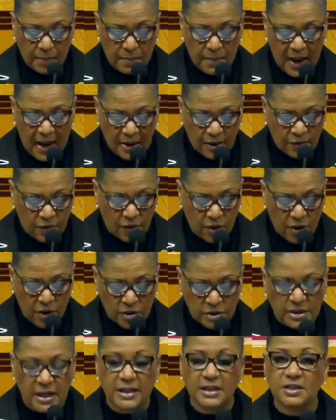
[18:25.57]
my
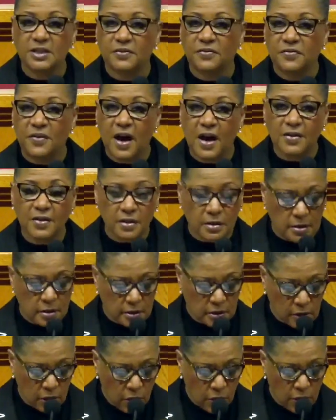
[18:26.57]
cross and to follow the
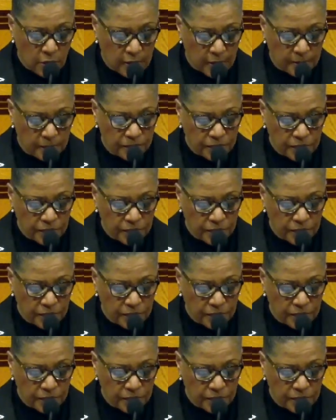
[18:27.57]
Lord.